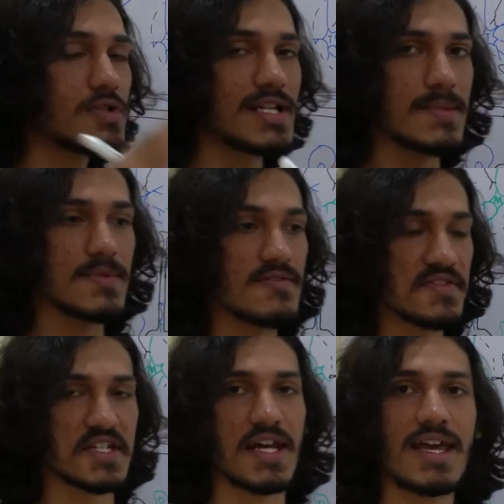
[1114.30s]
types of
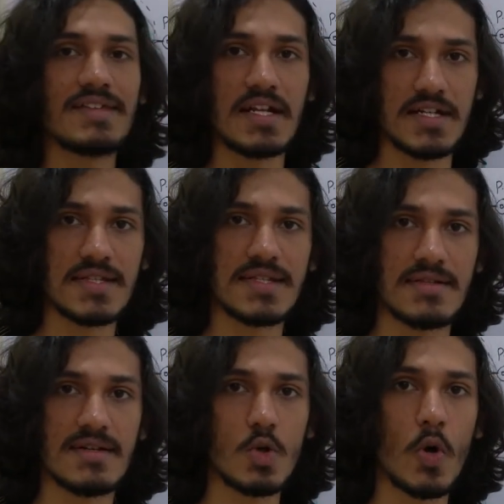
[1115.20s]
striae that is
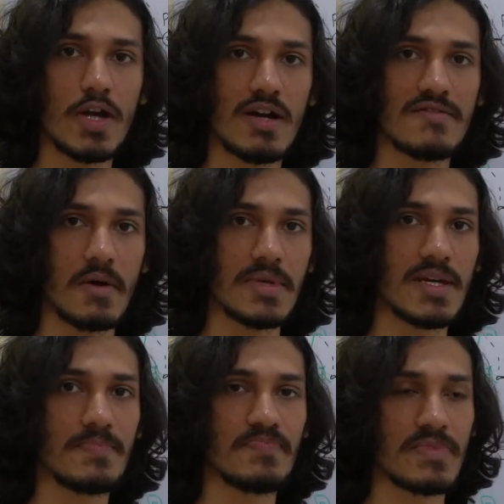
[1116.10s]
going on from here.
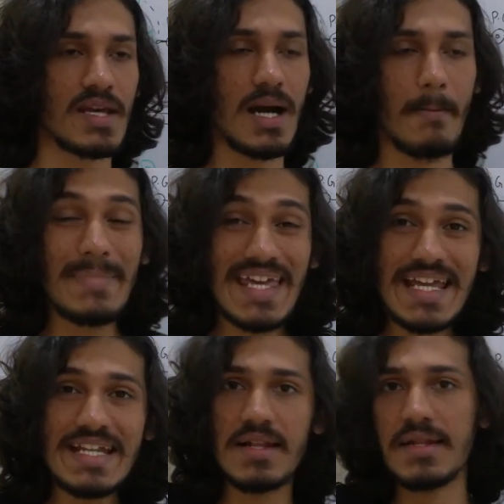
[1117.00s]
A
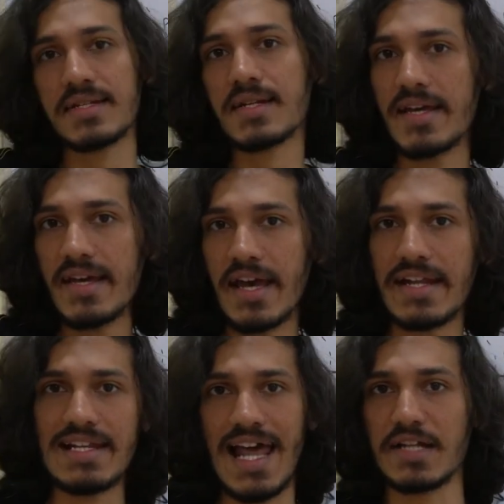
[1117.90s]
medial striae
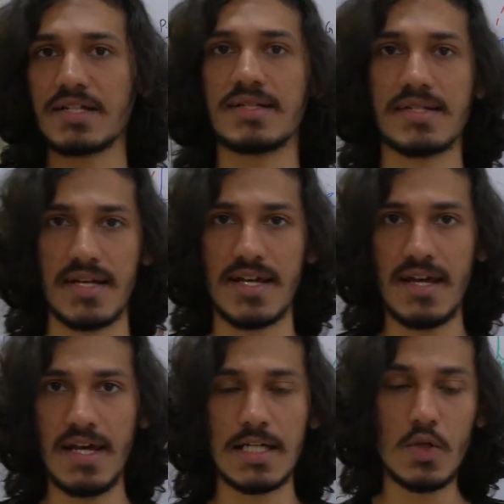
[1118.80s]
and a lateral striae.
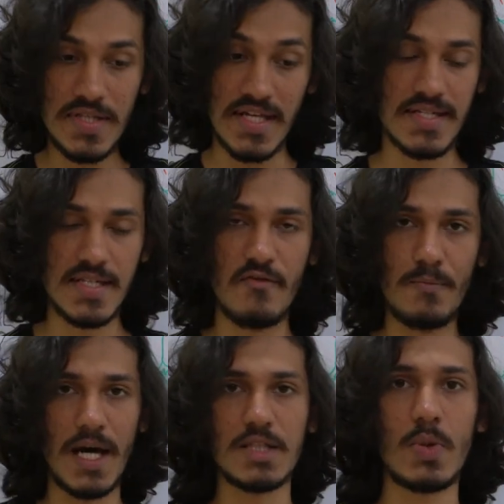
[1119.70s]
Two sets of
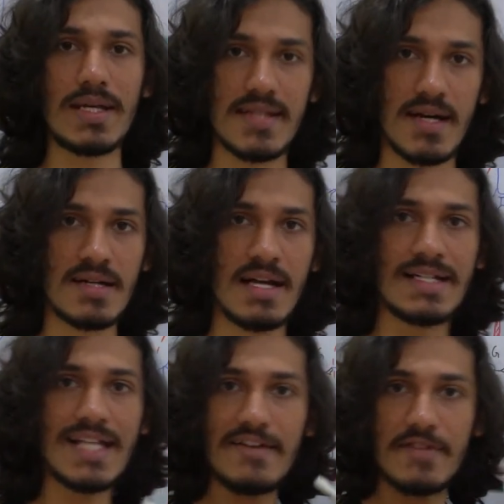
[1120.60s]
pathways are
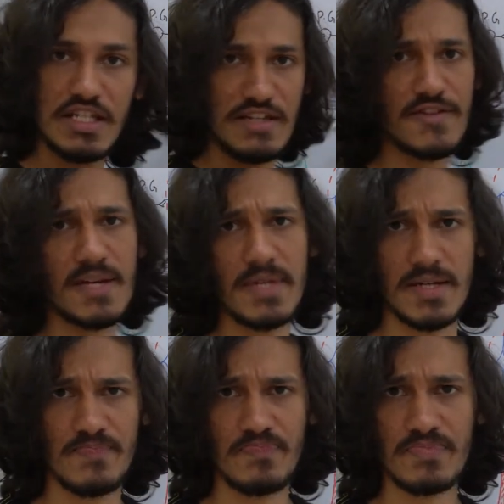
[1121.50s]
diverging from
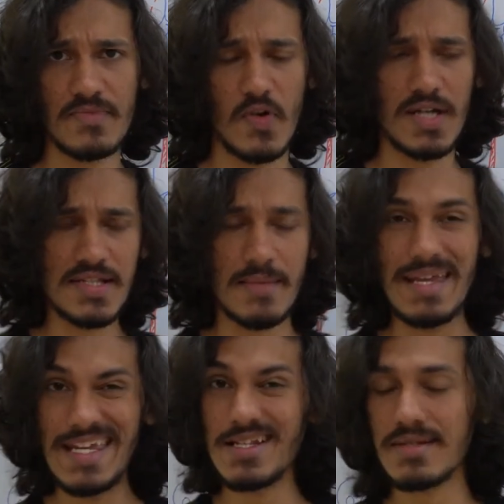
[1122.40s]
here. One is a
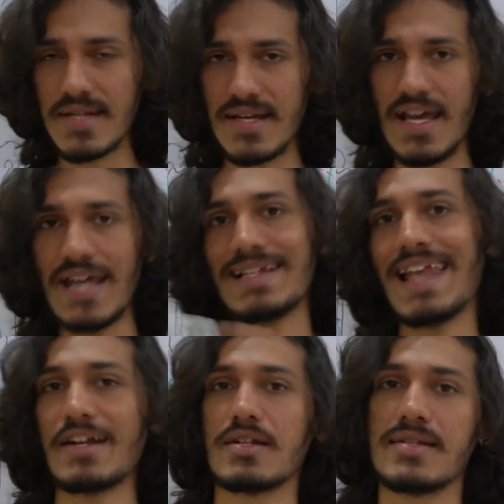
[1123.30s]
medial striae and a
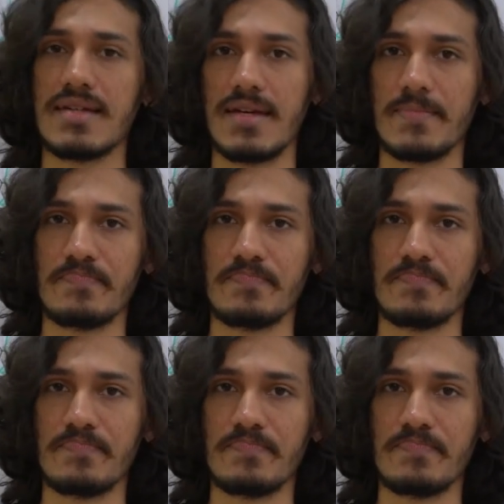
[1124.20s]
lateral striae.